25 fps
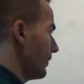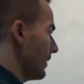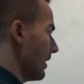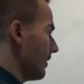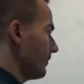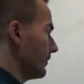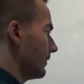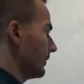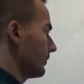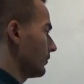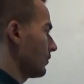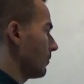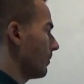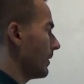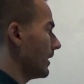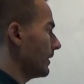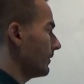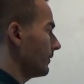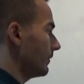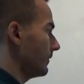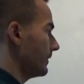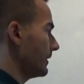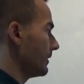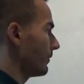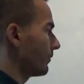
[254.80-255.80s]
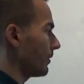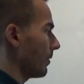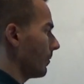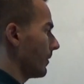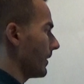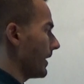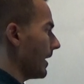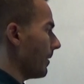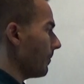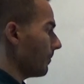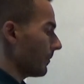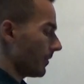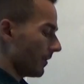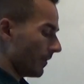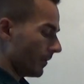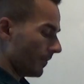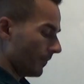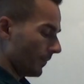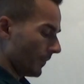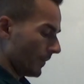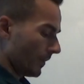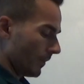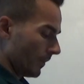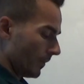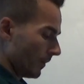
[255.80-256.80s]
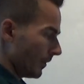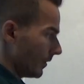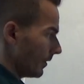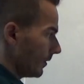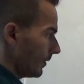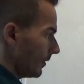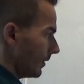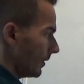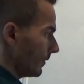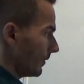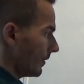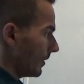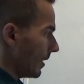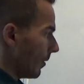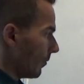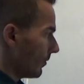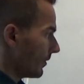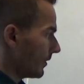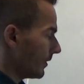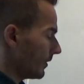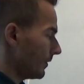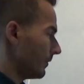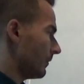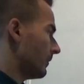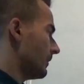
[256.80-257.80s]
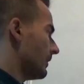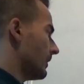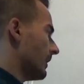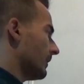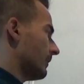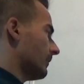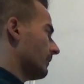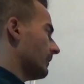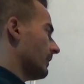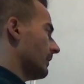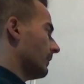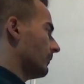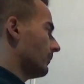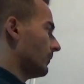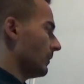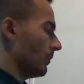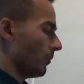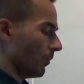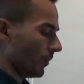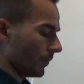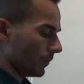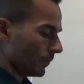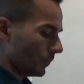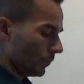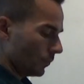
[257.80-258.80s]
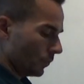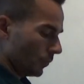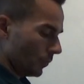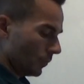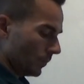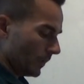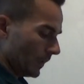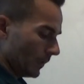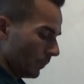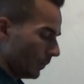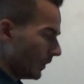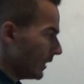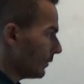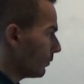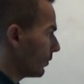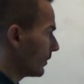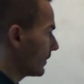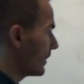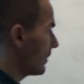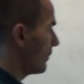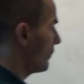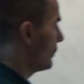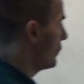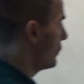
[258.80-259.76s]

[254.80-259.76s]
you have this command, ceil from a number, and the number is here, let's say 3.2, it would give